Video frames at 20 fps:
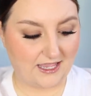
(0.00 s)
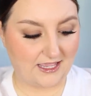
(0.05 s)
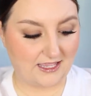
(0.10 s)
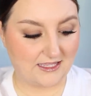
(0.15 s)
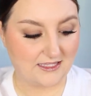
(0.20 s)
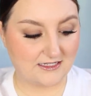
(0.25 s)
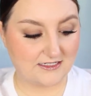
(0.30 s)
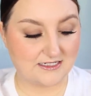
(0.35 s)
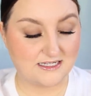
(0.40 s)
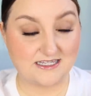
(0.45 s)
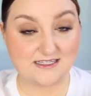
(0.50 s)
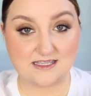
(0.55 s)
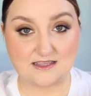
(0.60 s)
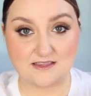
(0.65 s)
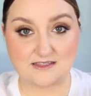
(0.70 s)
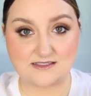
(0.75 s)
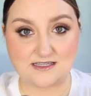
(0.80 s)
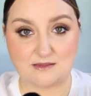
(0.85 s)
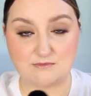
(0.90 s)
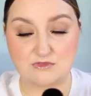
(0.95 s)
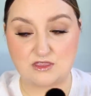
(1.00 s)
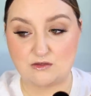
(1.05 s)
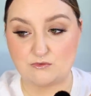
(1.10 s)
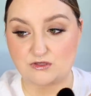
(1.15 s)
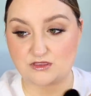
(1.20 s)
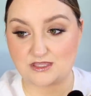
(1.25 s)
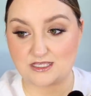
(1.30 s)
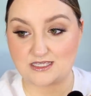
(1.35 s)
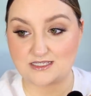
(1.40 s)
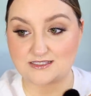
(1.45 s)
And he said the same thing
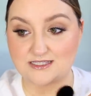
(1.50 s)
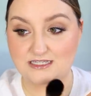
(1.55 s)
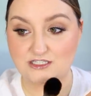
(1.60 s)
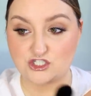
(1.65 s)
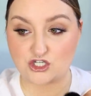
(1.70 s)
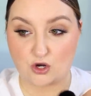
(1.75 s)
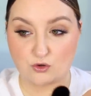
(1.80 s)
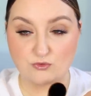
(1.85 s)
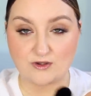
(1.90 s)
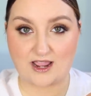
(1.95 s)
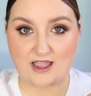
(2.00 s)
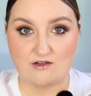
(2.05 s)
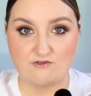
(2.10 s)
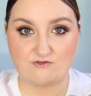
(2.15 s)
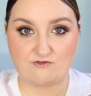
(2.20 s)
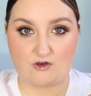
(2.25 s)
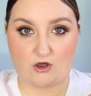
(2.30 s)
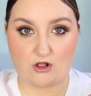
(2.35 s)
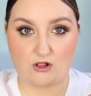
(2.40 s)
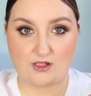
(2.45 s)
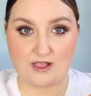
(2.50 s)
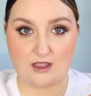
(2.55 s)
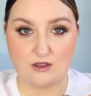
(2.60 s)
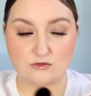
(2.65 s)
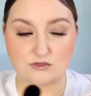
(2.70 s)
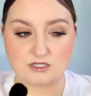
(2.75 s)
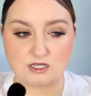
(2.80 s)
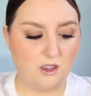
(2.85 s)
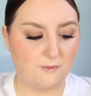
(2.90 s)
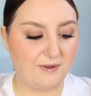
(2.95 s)
with these. They don't have
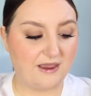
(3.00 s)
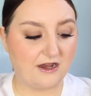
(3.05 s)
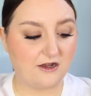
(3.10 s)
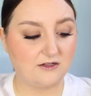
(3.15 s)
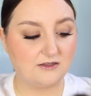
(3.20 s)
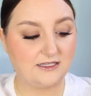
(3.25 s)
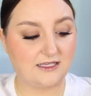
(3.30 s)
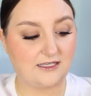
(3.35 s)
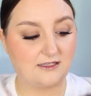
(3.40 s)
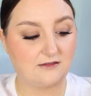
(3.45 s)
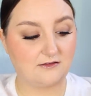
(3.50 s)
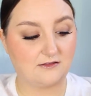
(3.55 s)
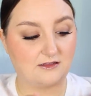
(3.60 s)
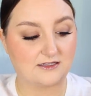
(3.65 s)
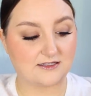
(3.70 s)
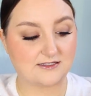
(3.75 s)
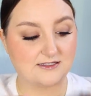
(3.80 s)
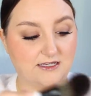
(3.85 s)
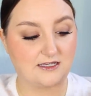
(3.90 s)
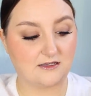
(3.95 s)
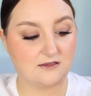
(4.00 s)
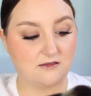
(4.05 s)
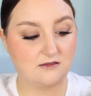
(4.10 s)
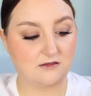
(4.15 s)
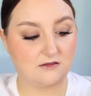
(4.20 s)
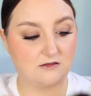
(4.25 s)
fallout. Apparently, let's see.